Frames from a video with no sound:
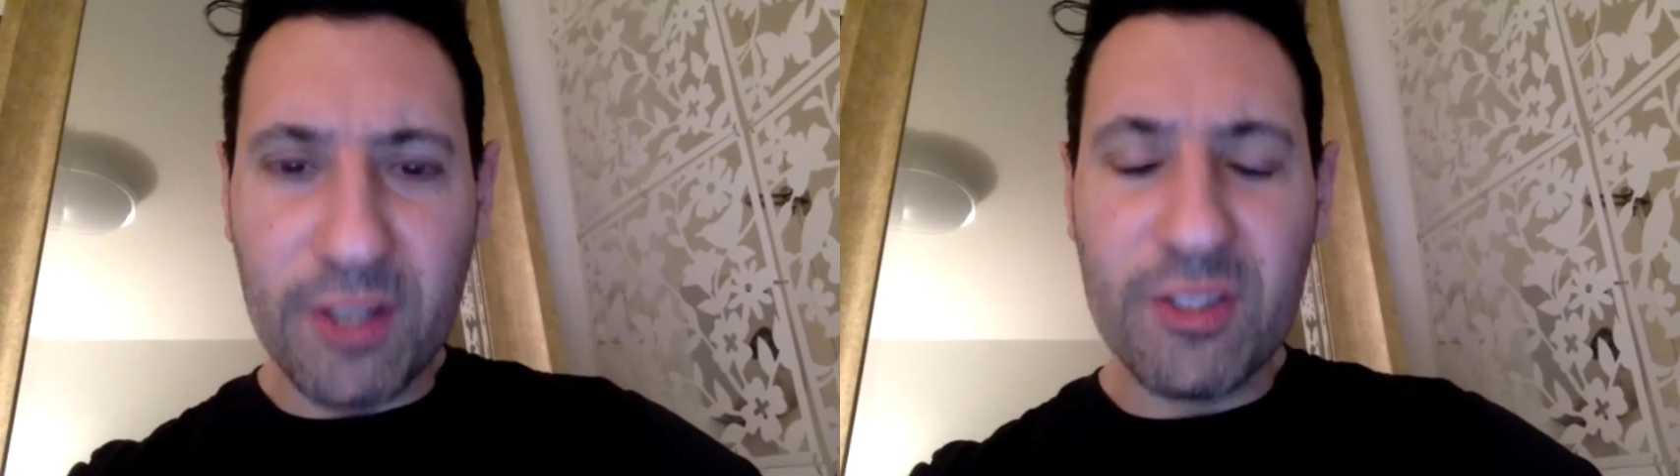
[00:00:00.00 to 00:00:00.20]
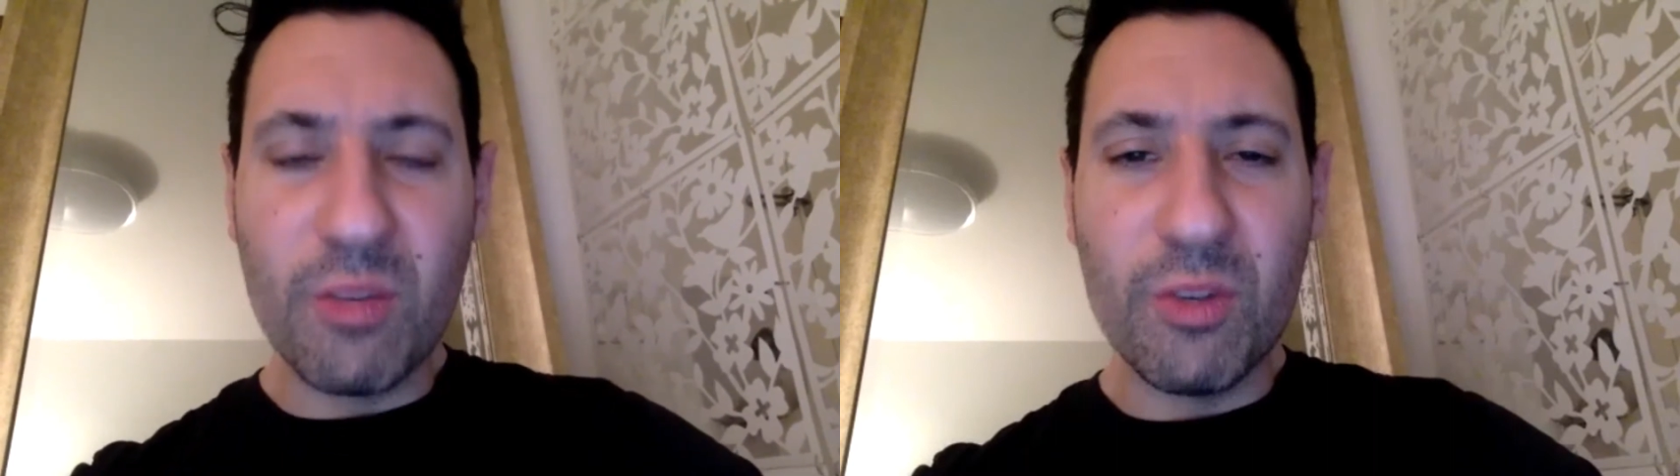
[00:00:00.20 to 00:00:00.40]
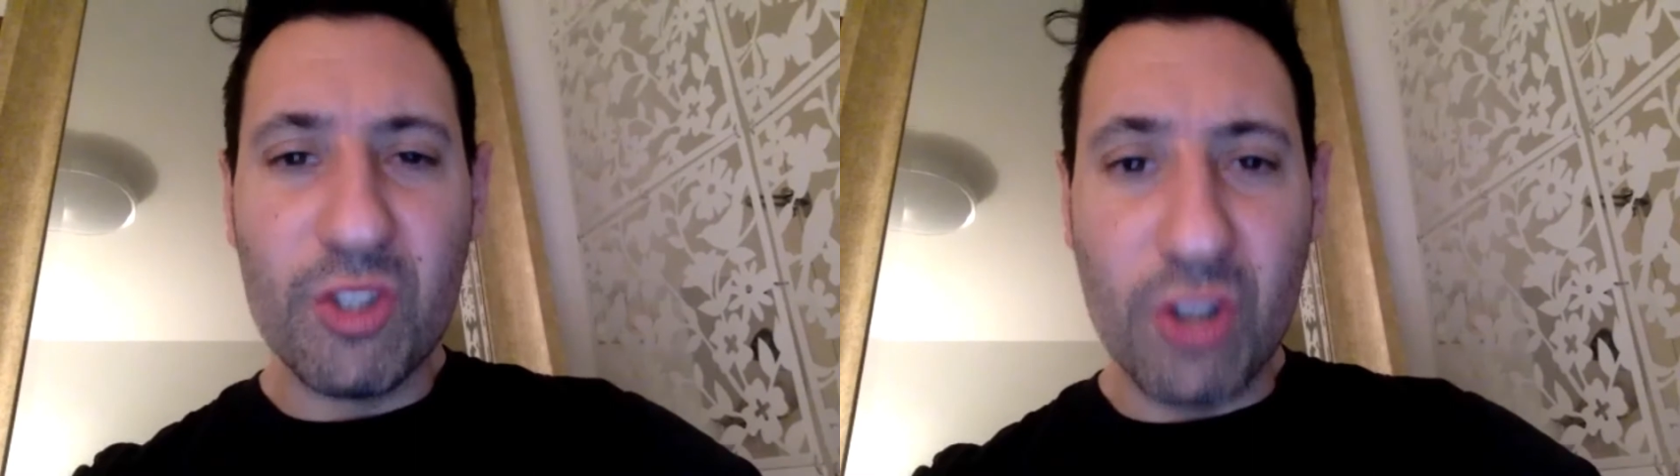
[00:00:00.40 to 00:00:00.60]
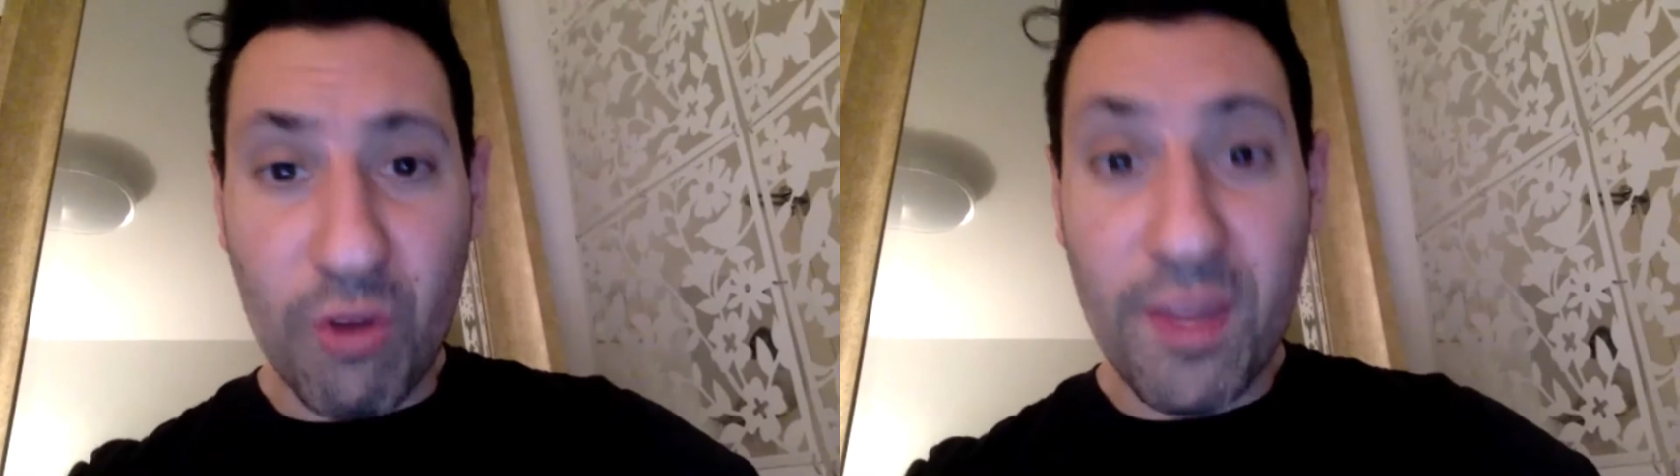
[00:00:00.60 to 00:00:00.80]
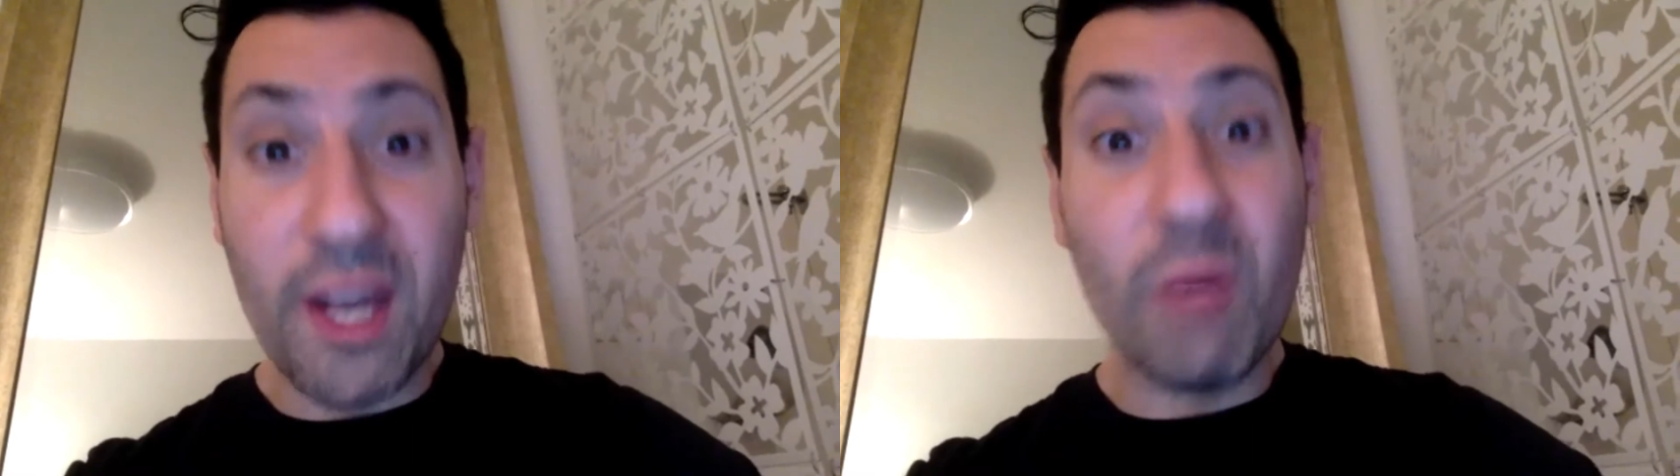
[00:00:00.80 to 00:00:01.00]
I want you to own
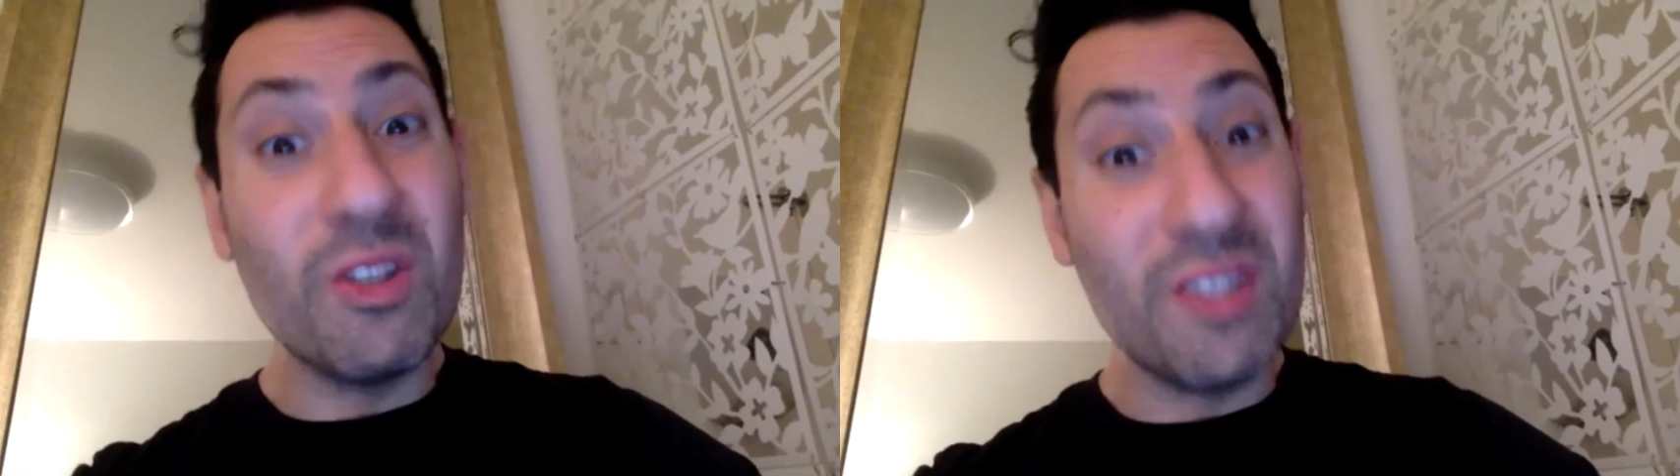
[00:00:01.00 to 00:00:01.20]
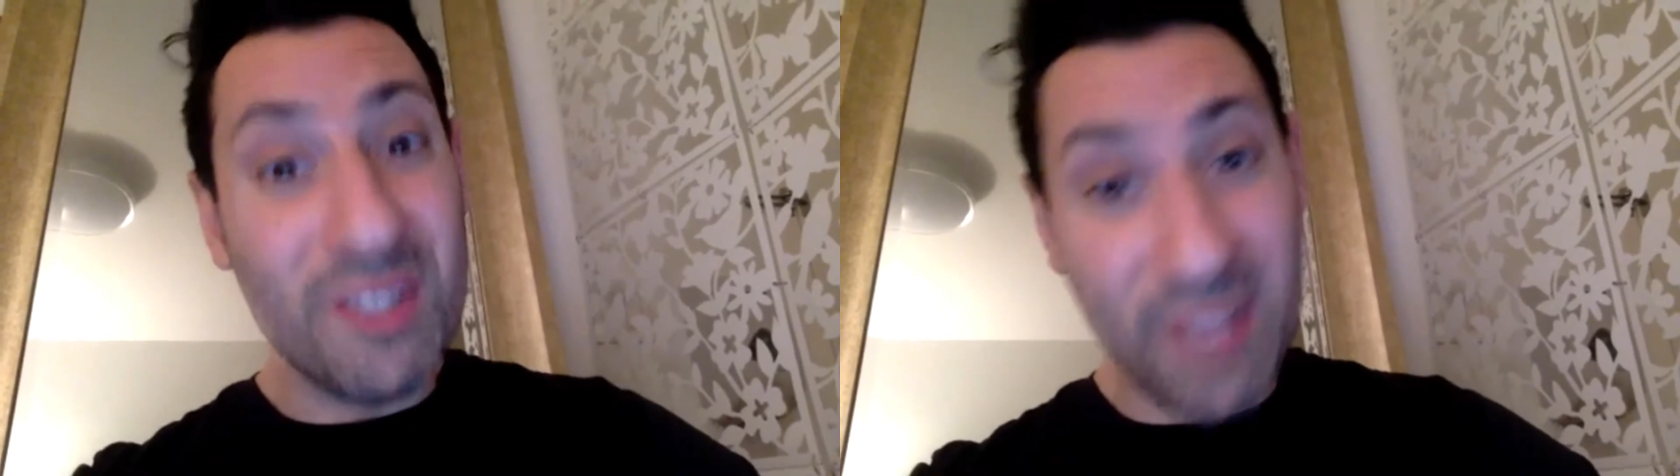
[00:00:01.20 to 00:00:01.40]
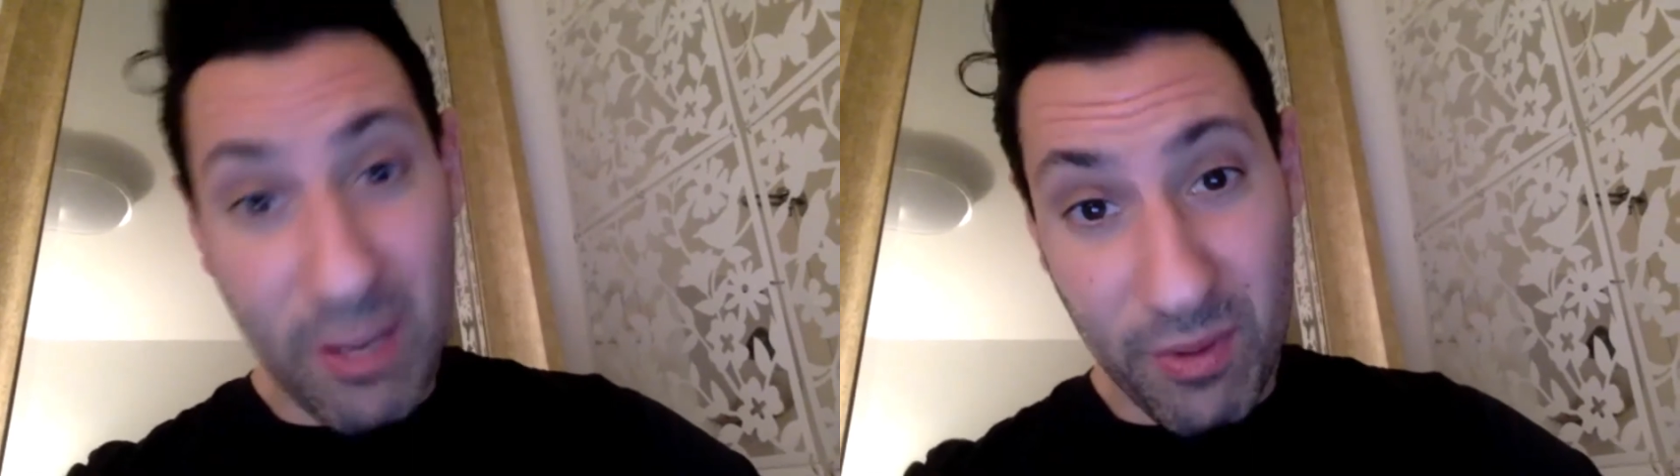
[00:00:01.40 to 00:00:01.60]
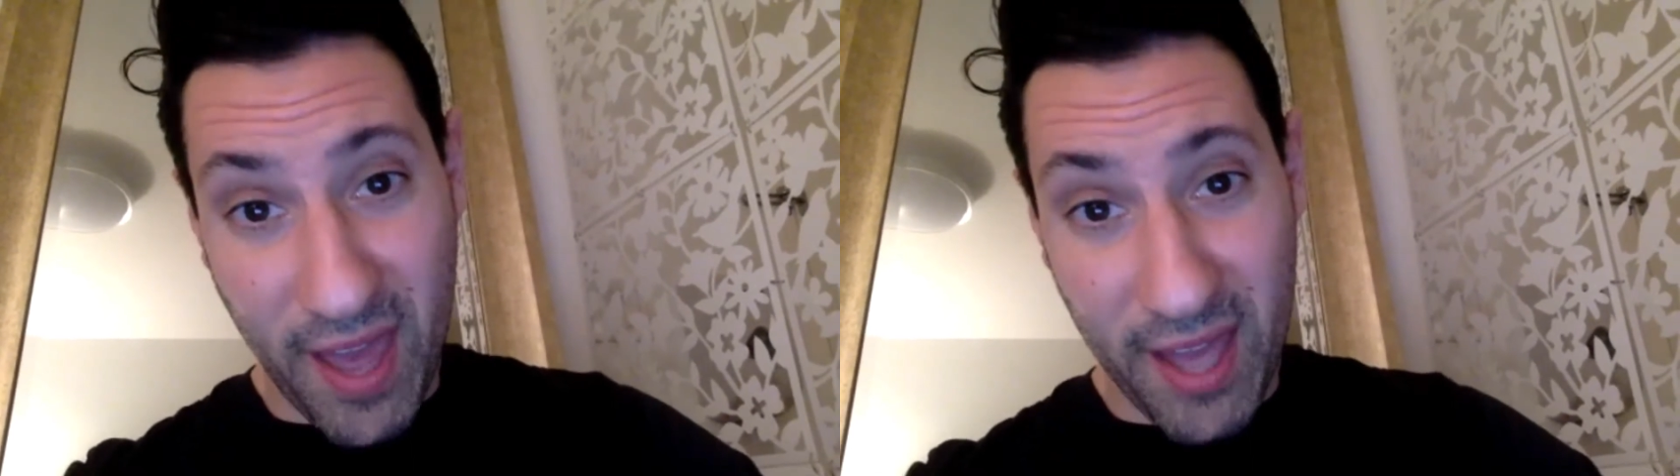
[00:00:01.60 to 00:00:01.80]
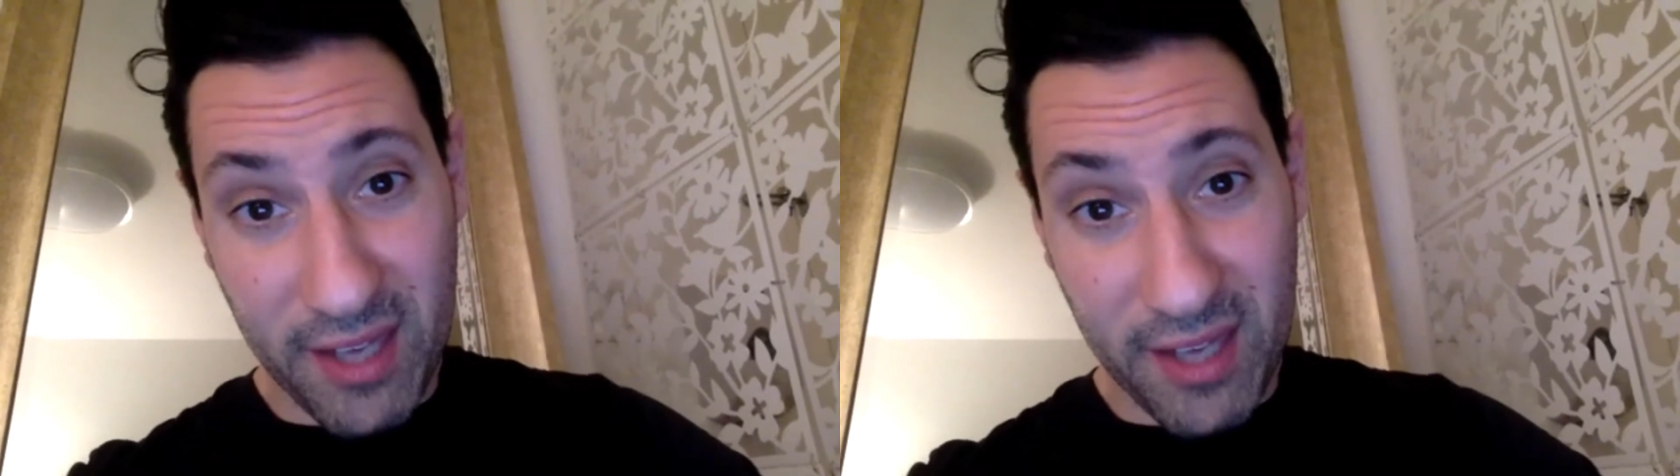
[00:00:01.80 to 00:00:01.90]
that. I want you to stay with that